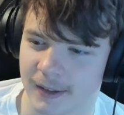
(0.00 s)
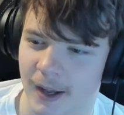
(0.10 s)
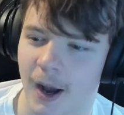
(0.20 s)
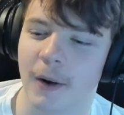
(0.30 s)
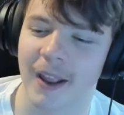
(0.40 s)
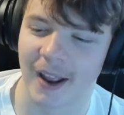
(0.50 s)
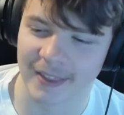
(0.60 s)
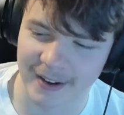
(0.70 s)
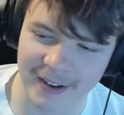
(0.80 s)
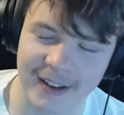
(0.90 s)
Okay,
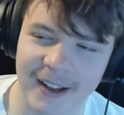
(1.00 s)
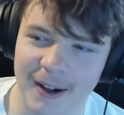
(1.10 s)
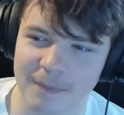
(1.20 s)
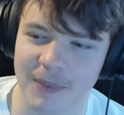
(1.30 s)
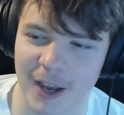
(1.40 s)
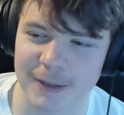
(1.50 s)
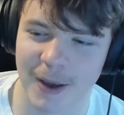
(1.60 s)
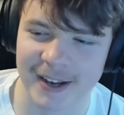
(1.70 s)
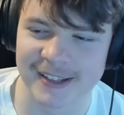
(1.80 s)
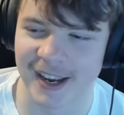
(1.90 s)
there you go. I was
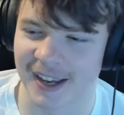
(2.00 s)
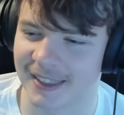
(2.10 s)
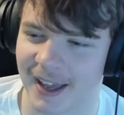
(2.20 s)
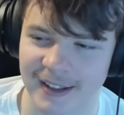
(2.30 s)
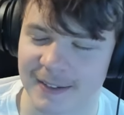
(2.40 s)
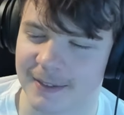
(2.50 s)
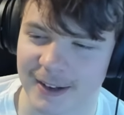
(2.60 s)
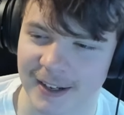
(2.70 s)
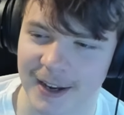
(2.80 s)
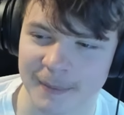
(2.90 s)
about to say,
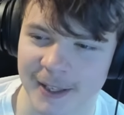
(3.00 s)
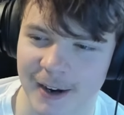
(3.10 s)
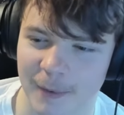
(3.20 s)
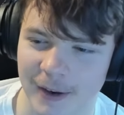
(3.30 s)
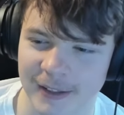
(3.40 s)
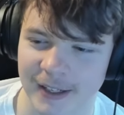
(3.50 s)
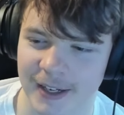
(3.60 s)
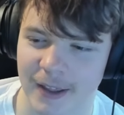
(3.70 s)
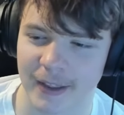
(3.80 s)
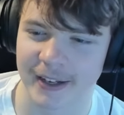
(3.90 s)
that coming there wearing like
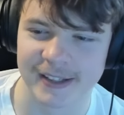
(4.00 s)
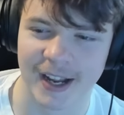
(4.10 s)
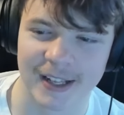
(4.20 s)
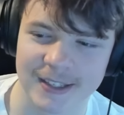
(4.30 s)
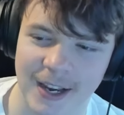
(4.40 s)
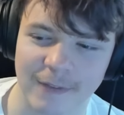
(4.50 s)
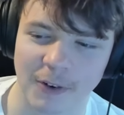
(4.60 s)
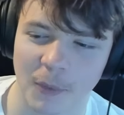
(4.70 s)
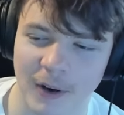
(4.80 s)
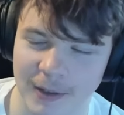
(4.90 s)
nothing is not safe for
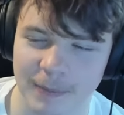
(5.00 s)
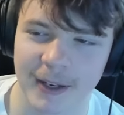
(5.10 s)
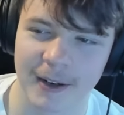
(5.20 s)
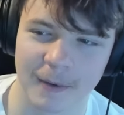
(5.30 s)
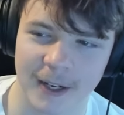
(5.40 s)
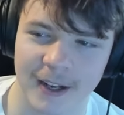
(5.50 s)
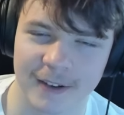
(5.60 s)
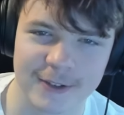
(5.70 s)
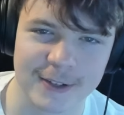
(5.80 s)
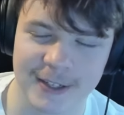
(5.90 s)
work, but here we go.
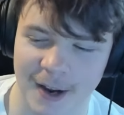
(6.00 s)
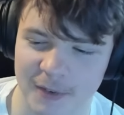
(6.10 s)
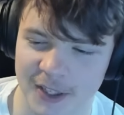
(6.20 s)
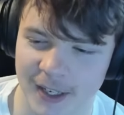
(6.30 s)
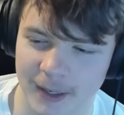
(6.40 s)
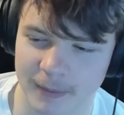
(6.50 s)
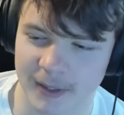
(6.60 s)
She's covered up.